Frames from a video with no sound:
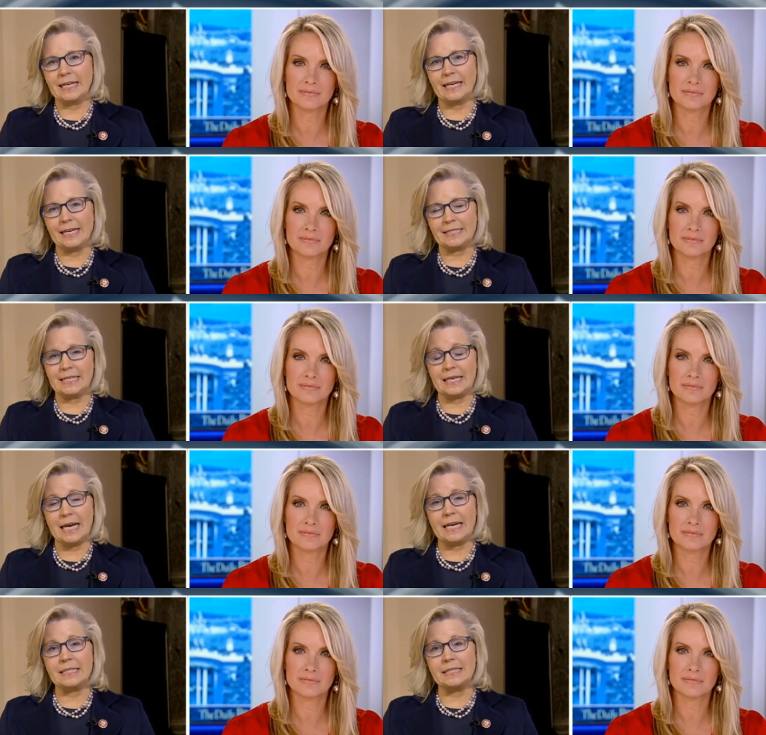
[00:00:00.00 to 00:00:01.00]

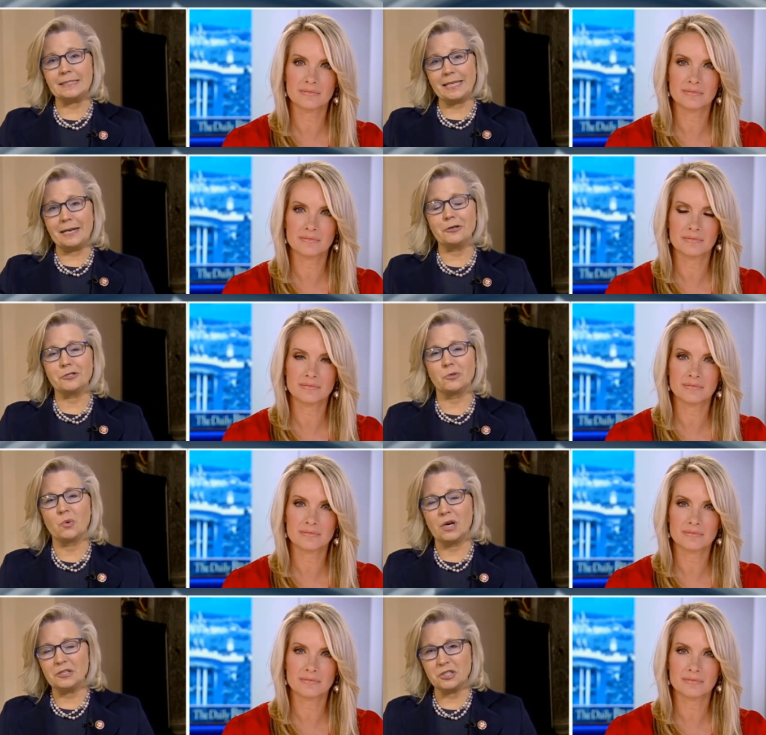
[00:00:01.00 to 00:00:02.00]
Speaker 1: 1890, senators in
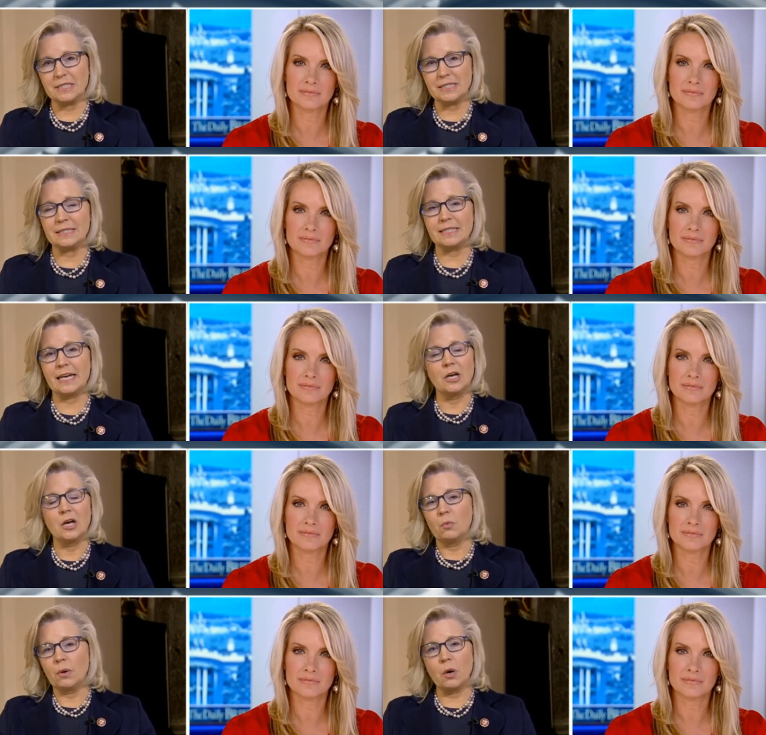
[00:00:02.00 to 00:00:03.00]
Washington said,
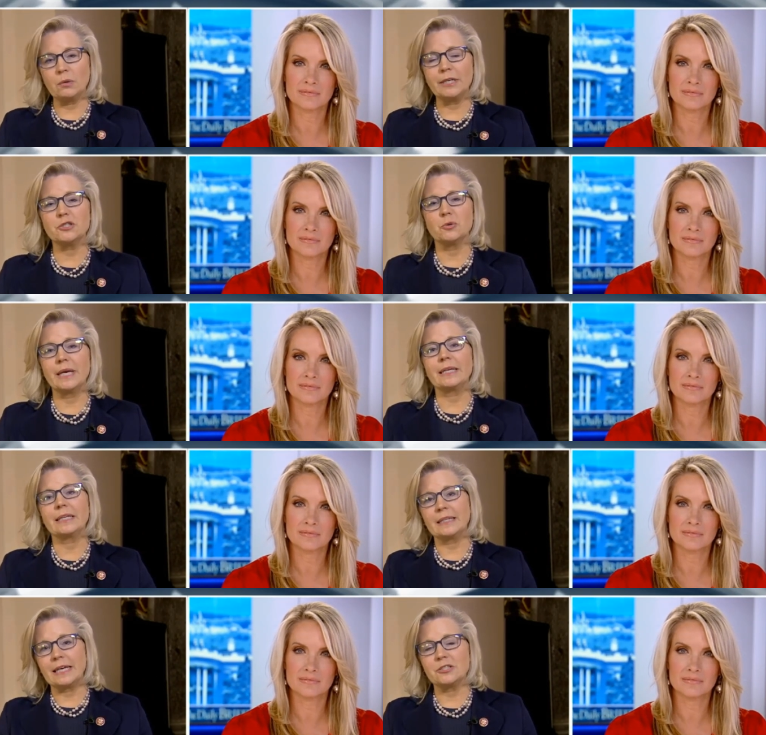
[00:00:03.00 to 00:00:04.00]
we won't let you in
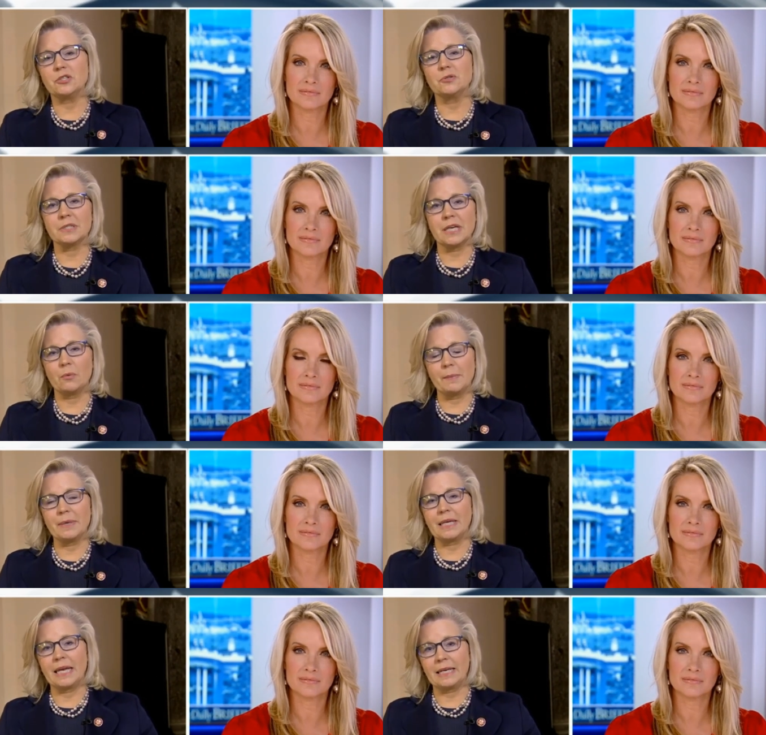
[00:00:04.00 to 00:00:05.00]
unless you say
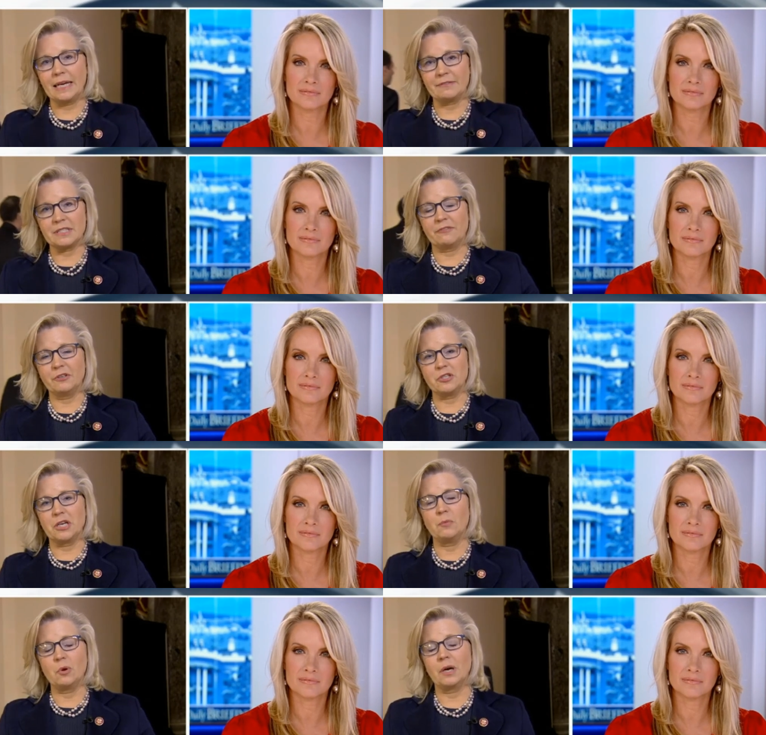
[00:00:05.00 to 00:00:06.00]
women can't have suffrage
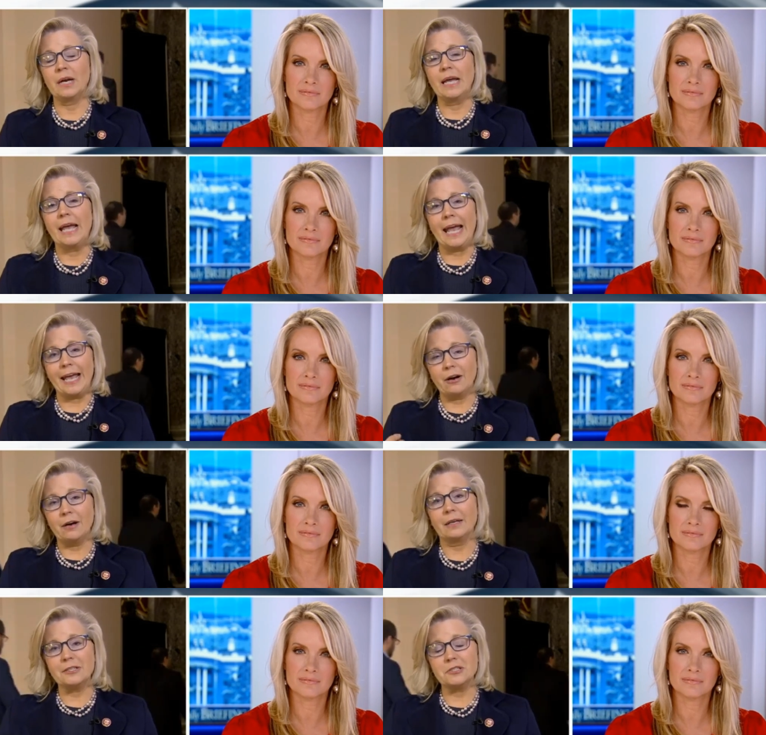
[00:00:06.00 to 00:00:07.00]
anymore. And
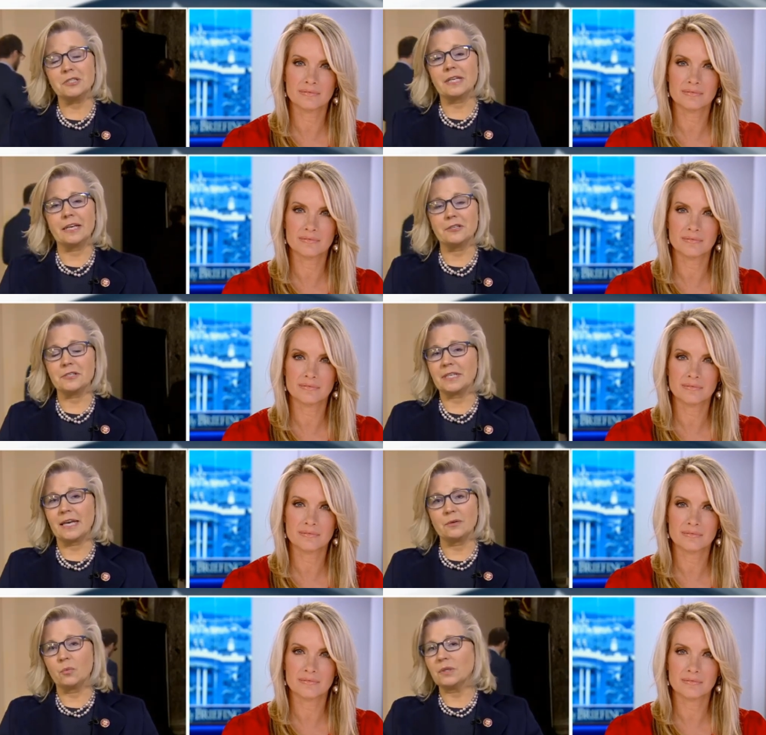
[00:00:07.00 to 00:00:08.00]
our legislators
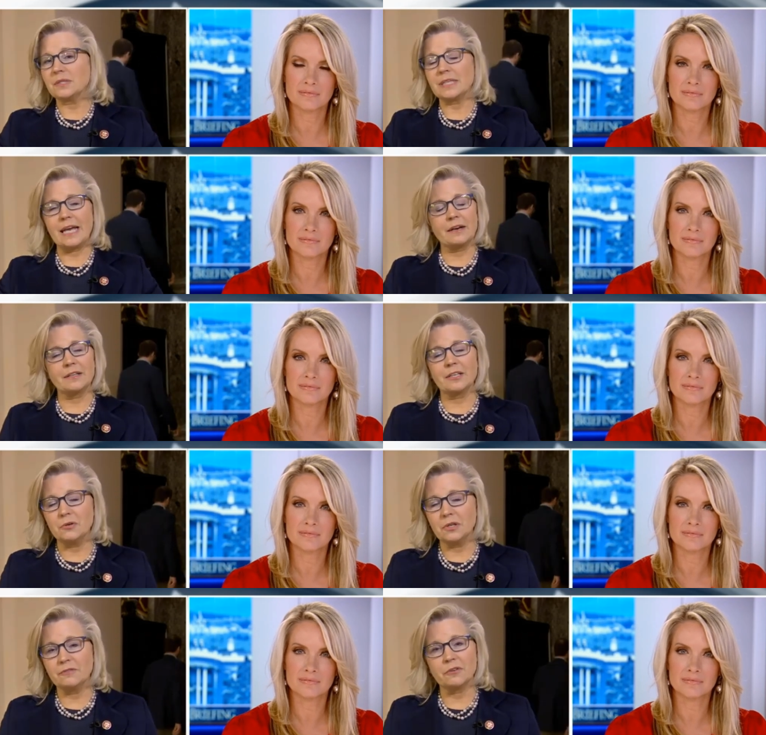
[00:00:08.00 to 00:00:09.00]
said, we'll stay out of the
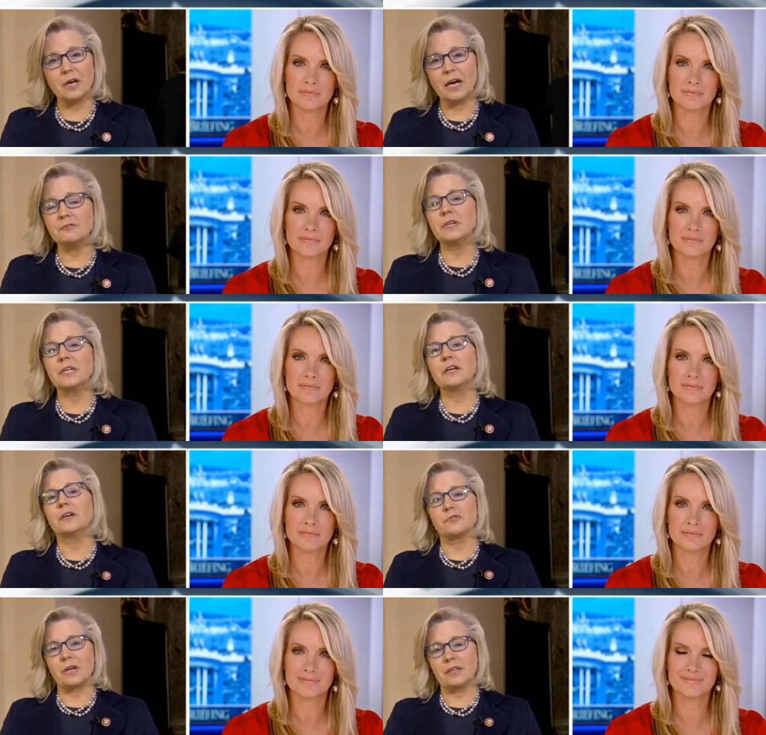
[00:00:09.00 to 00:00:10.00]
union for 100
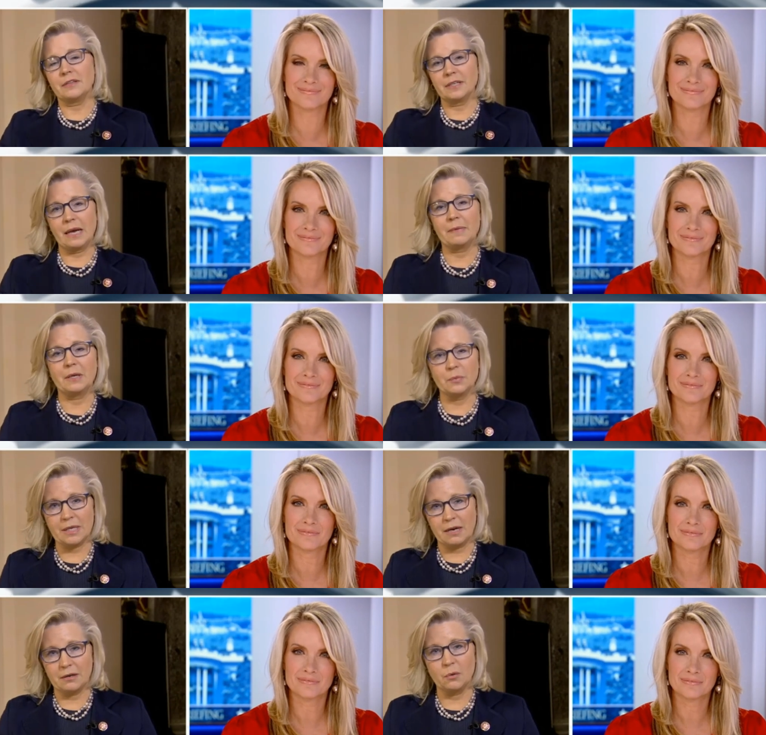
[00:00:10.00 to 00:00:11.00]
years rather than come in
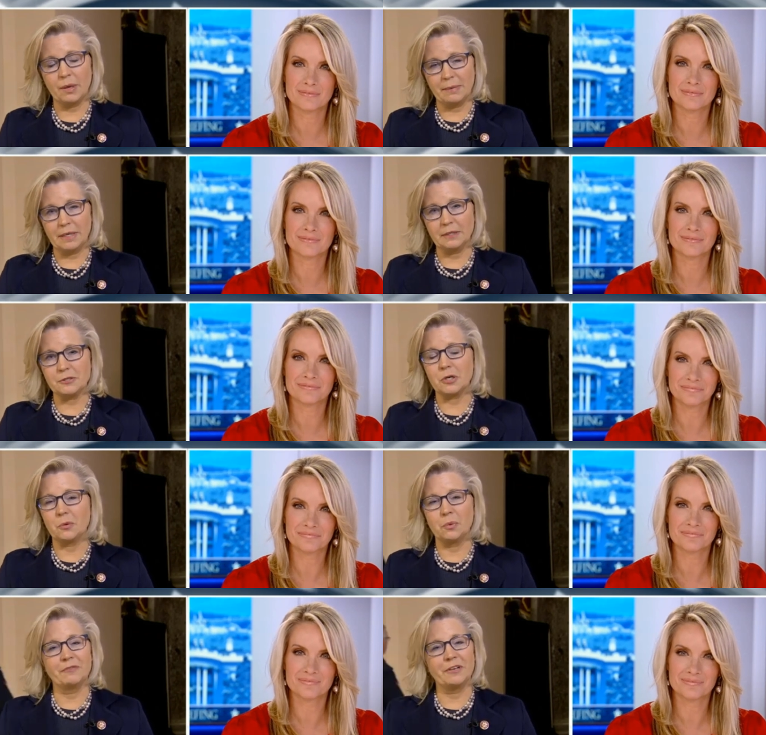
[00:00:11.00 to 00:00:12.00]
without our women. So
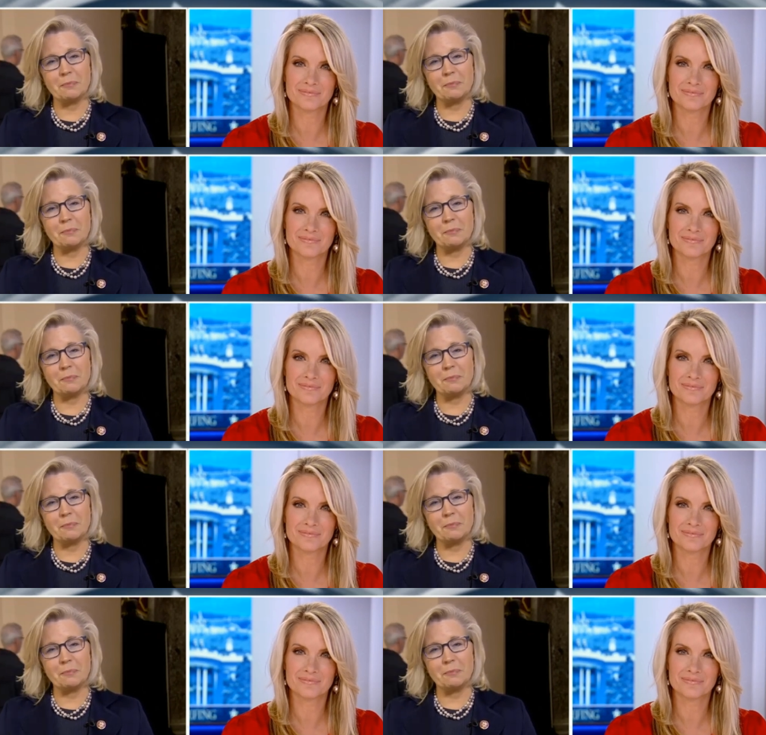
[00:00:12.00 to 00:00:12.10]
we're very